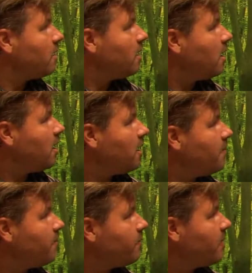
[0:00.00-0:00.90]

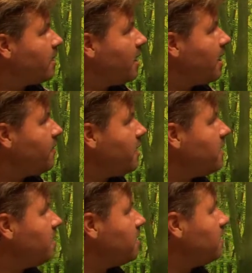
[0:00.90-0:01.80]
And
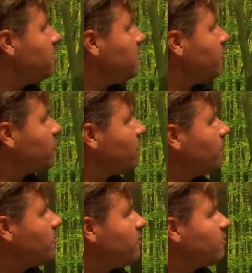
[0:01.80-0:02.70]
then, there's
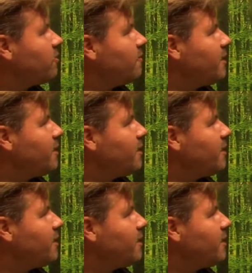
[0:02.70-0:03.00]
the